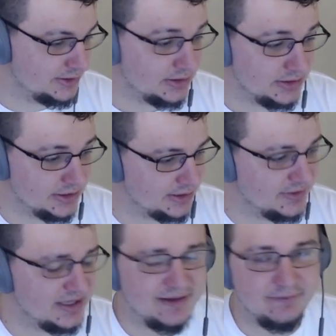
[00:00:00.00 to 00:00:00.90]
And they
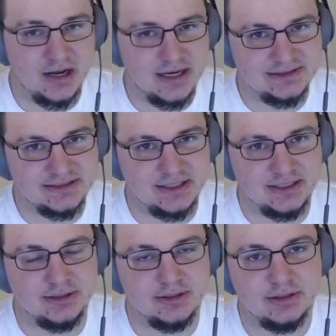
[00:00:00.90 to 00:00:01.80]
have
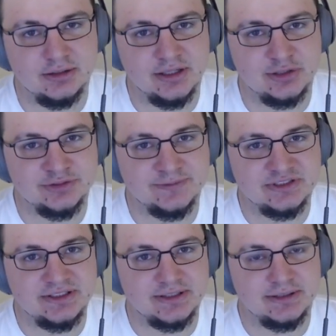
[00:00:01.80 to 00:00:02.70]
19 letters of
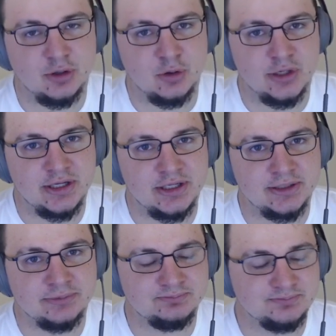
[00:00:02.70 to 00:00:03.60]
intent already in.
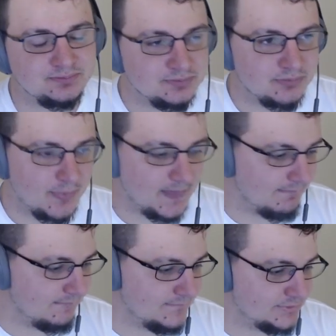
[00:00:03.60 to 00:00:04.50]

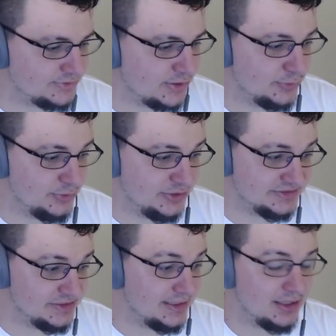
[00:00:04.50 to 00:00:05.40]
So you can see
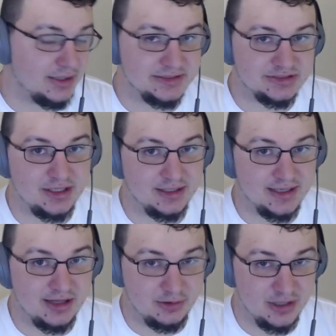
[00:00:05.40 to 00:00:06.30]
that class
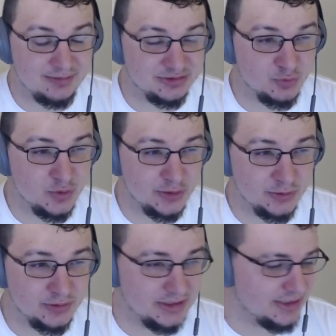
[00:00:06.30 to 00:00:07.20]
climb as well.
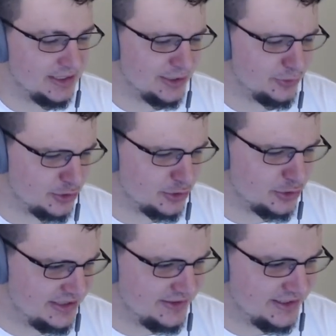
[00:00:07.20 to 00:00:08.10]
I don't know how
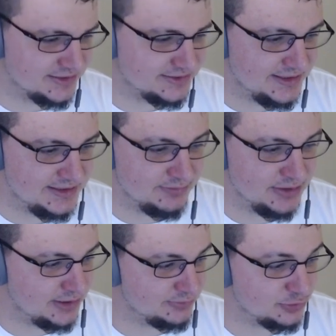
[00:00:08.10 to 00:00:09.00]
many they can take, but
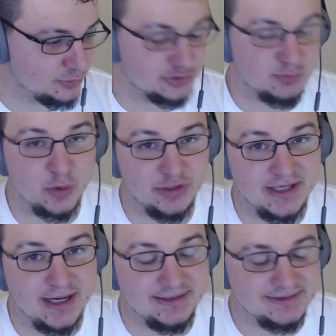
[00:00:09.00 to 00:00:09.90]
I'm sure it's more than
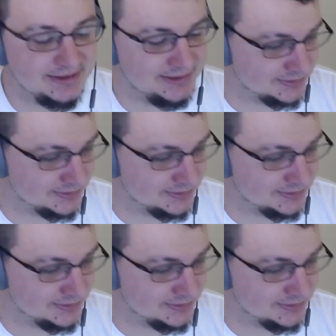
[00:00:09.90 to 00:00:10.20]
19.